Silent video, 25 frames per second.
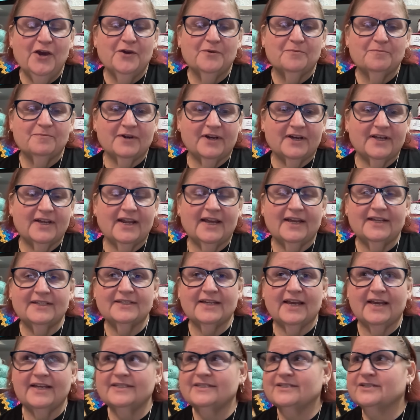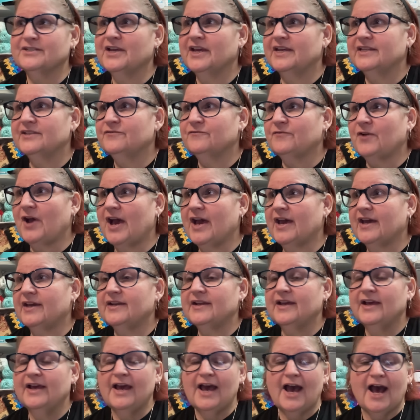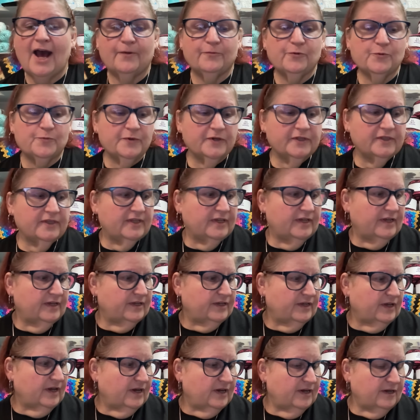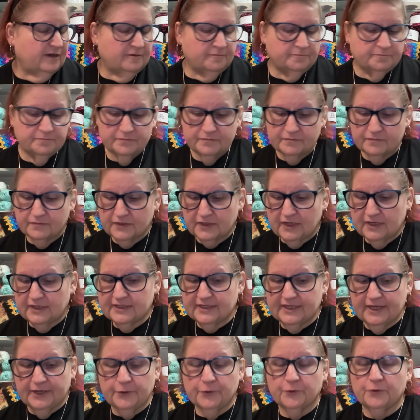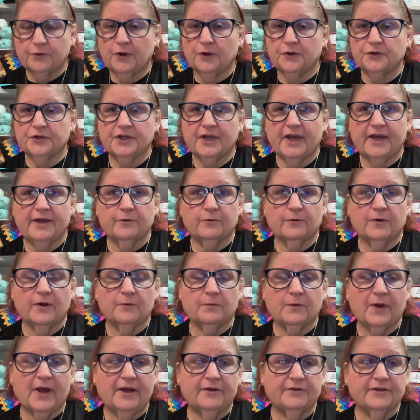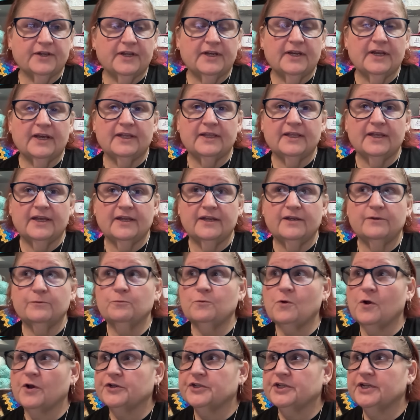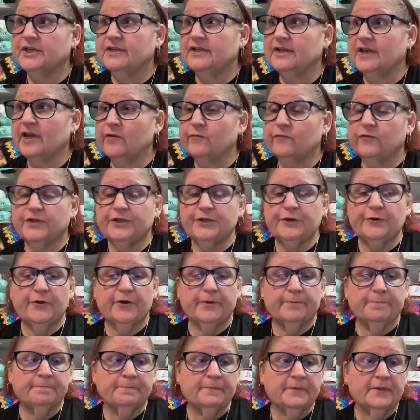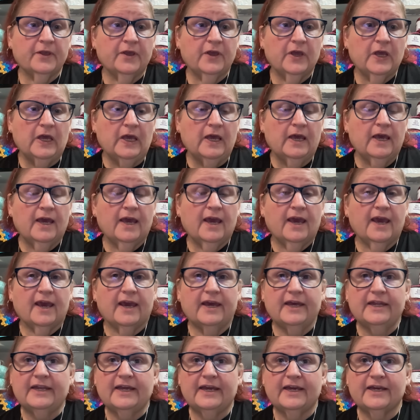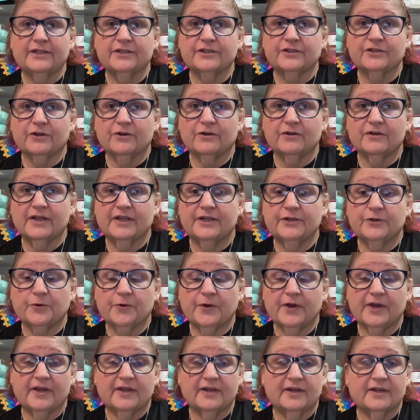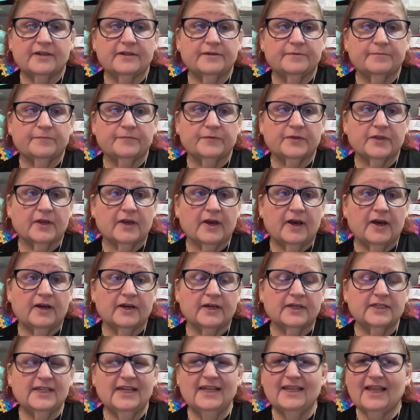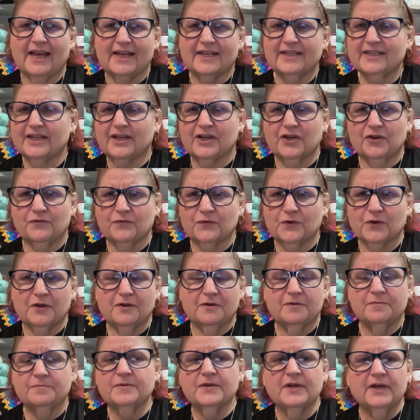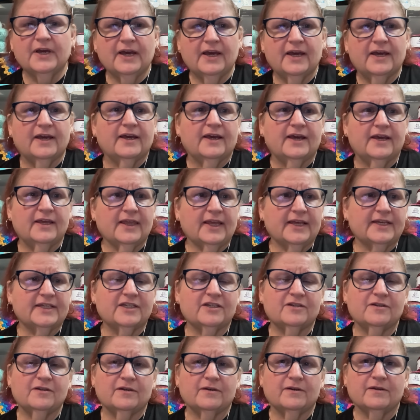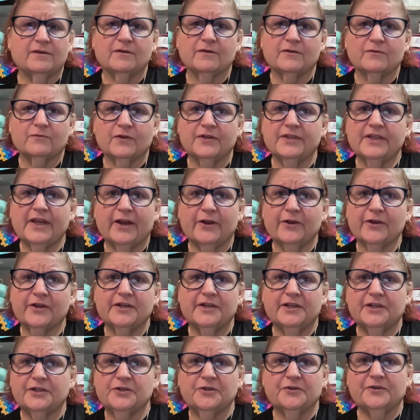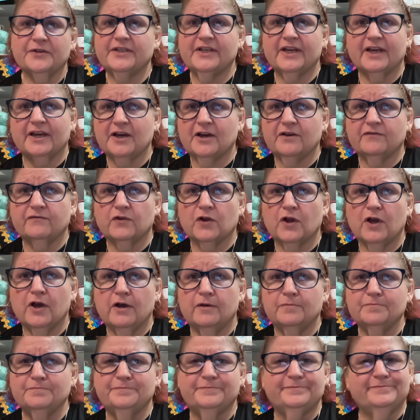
But it's fine. I'm going to put the single crochet around it, and then wash it and give it to him, and he can start enjoying it, because he likes to cover up. He likes to run the air conditioner and then cover up.